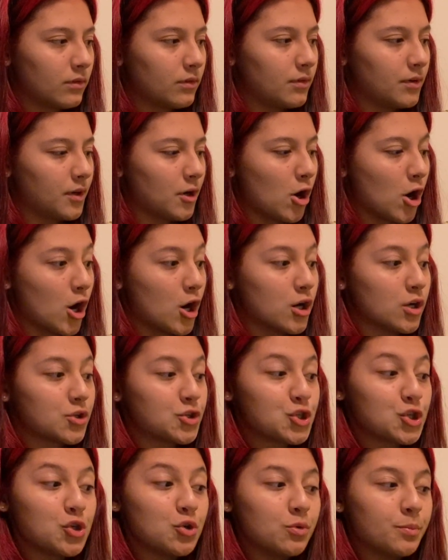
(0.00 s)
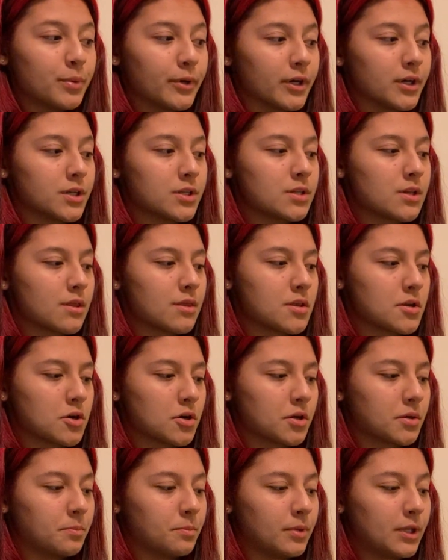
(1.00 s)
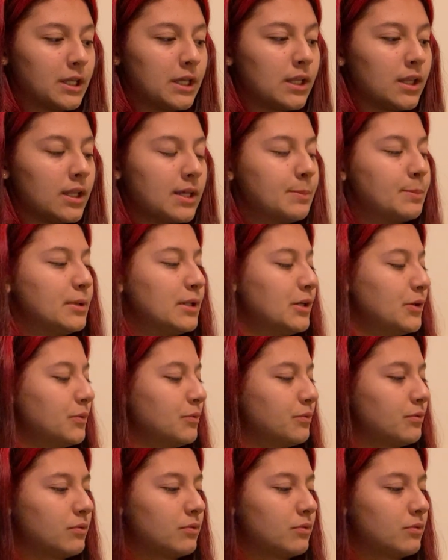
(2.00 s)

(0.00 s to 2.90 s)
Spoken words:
There are 2 birds that are completely blue.